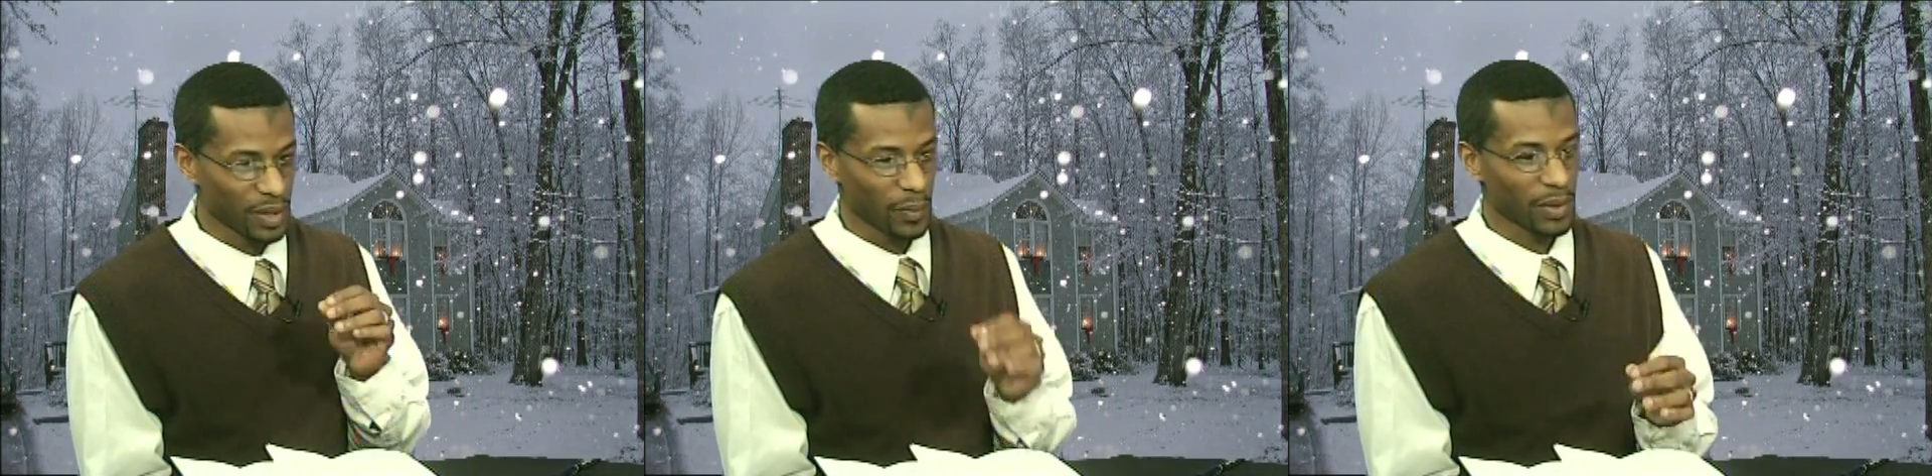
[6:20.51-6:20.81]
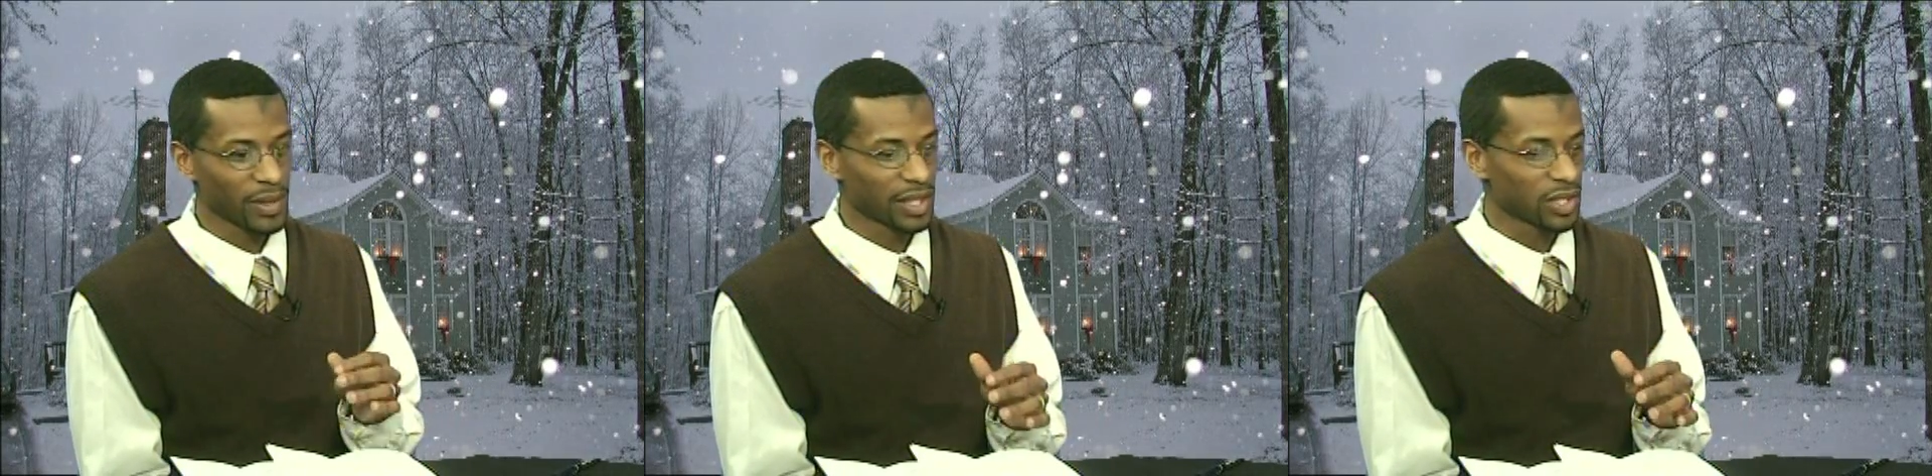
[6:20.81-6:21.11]
that
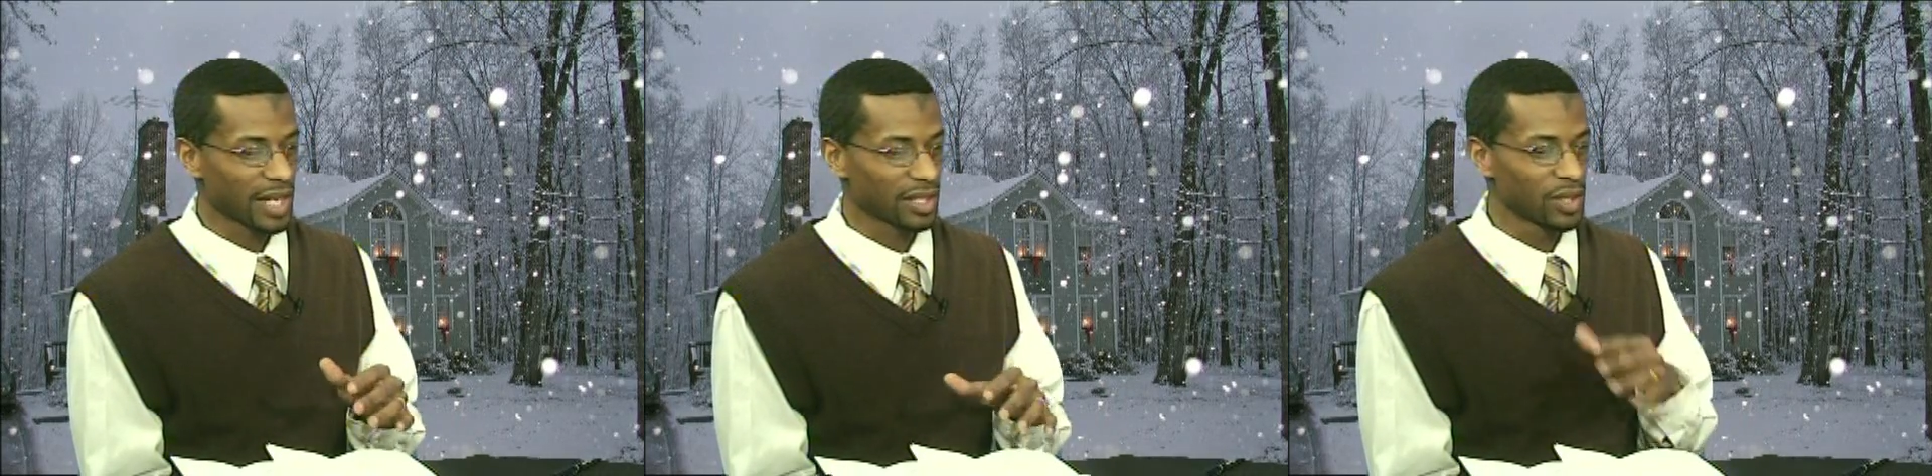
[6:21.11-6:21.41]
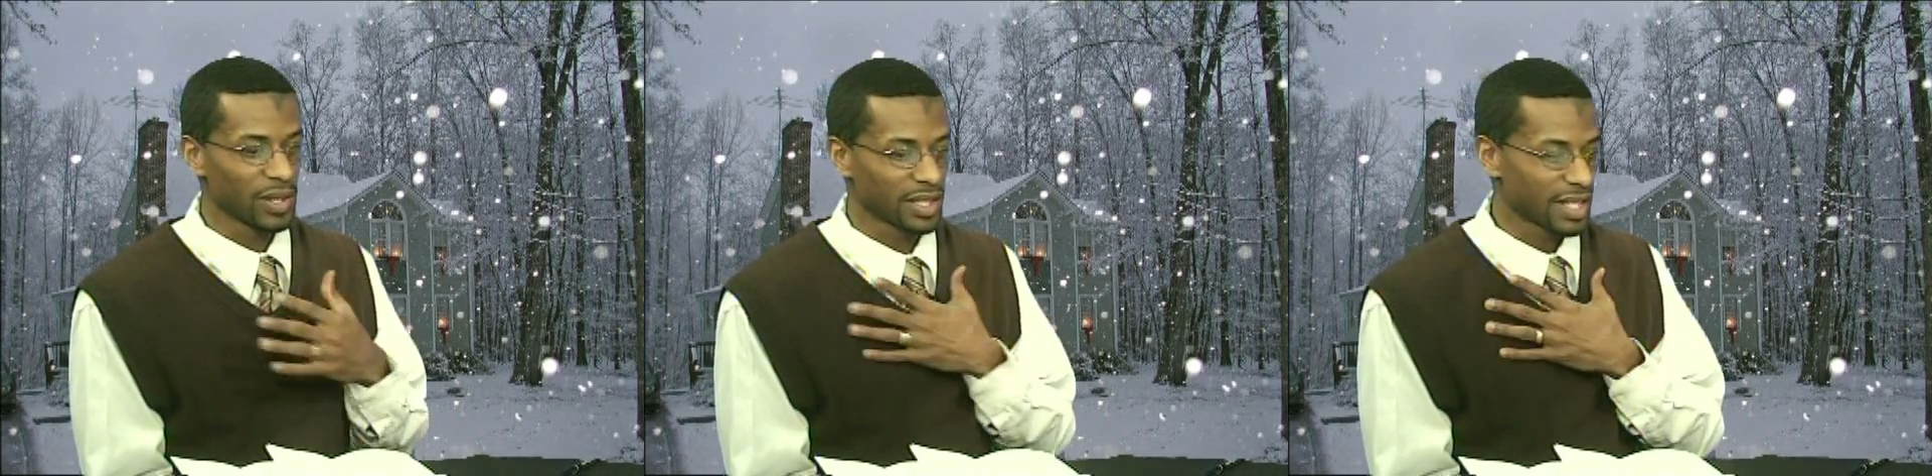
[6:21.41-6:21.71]
we really try to
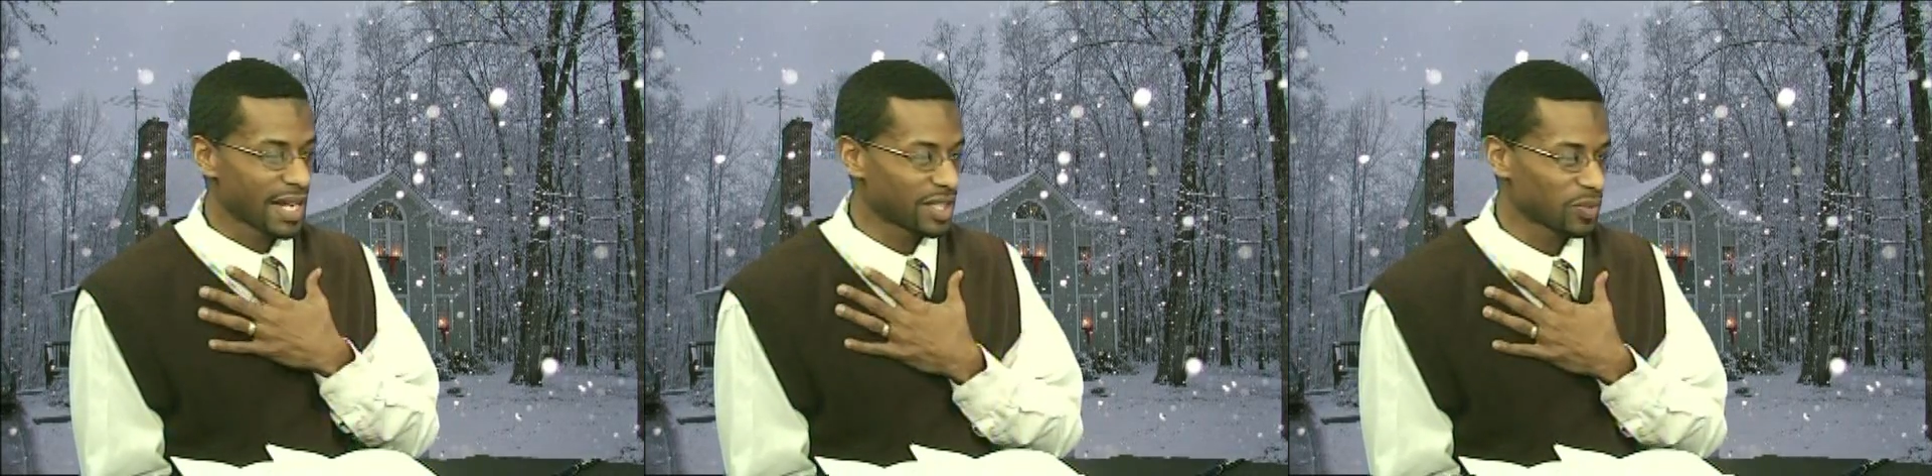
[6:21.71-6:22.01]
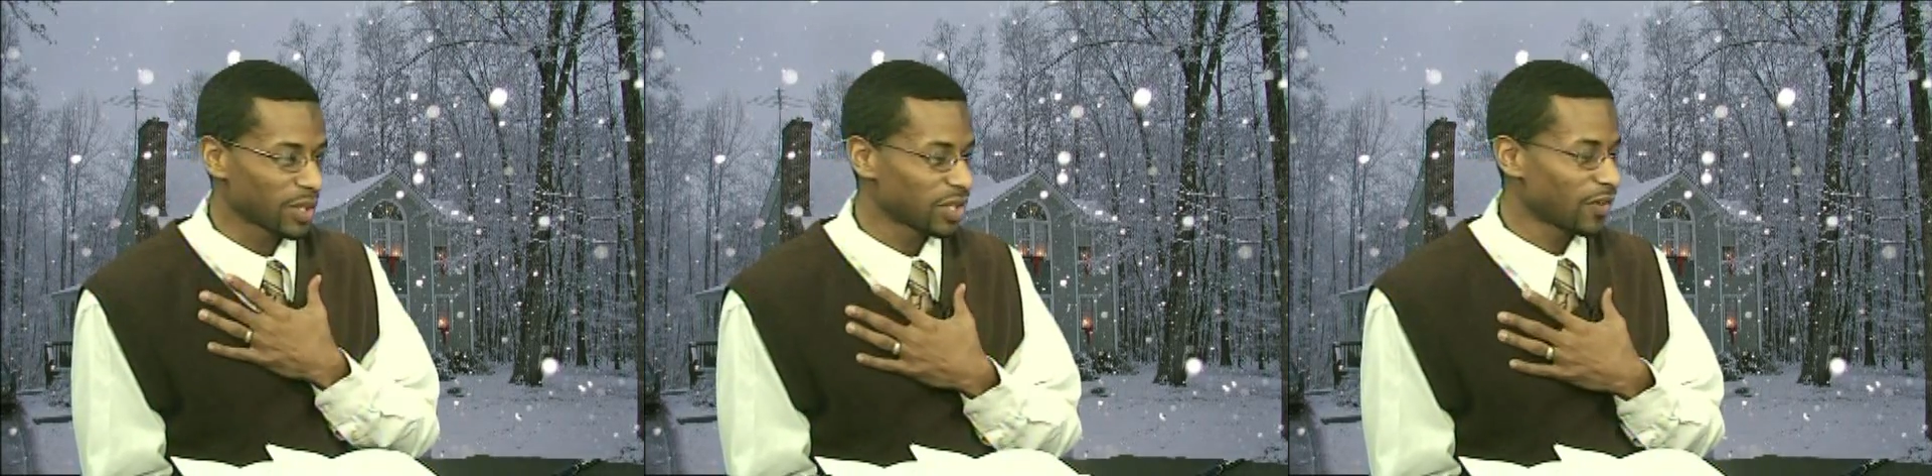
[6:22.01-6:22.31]
do, because it's not
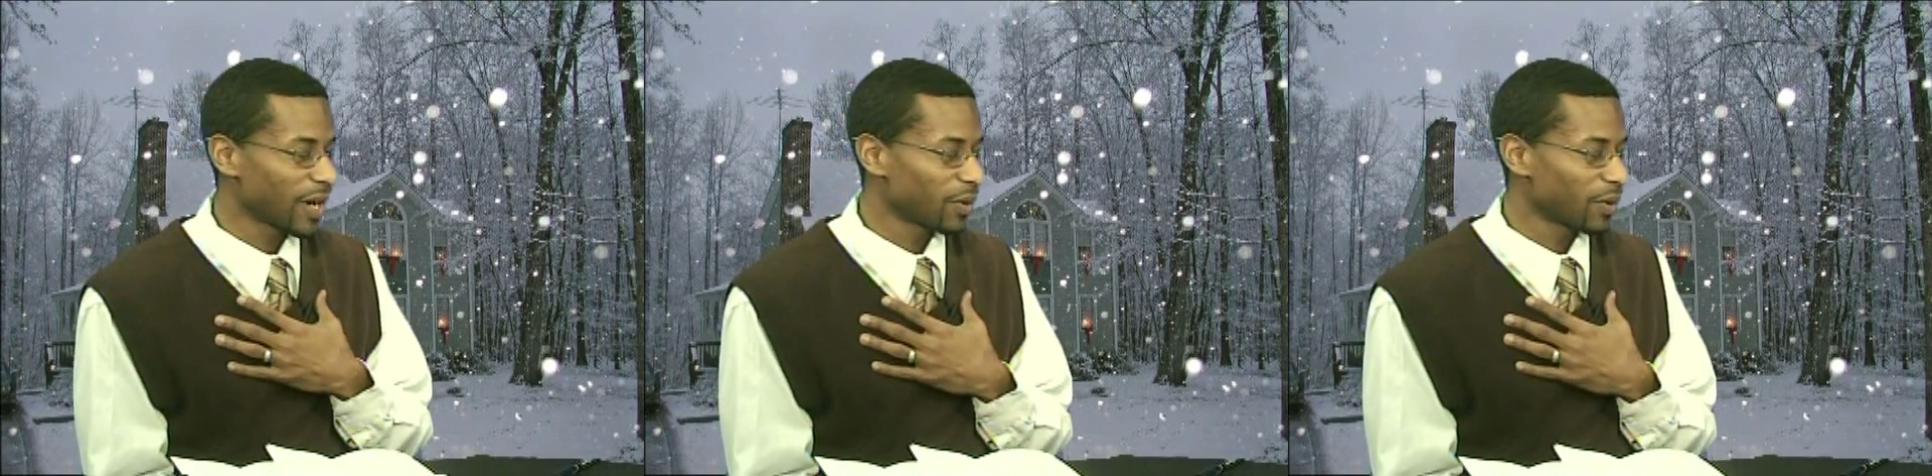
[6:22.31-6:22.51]
just myself.